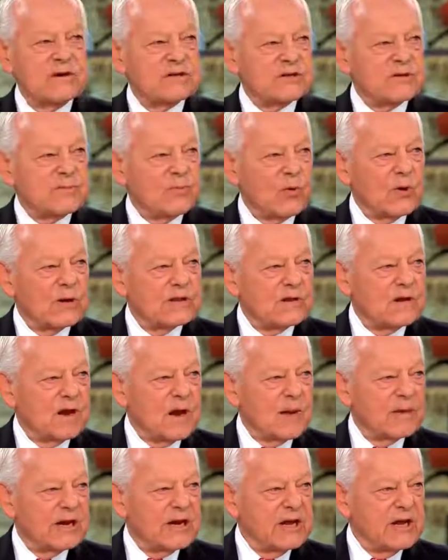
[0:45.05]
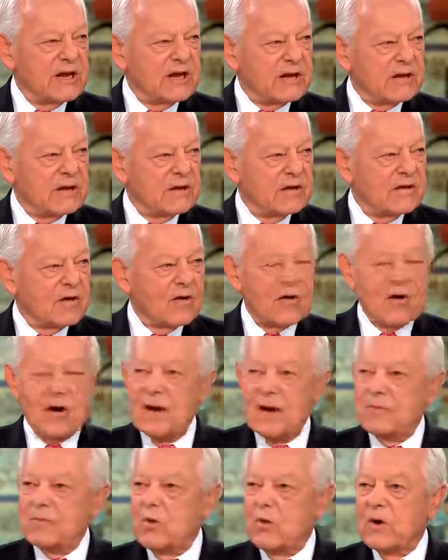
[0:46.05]
to support the nominee," or
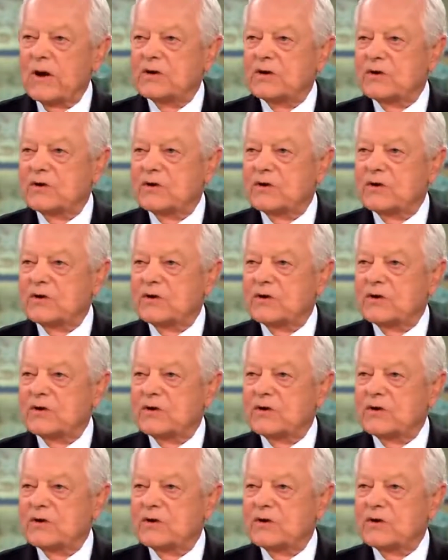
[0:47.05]
"I'm going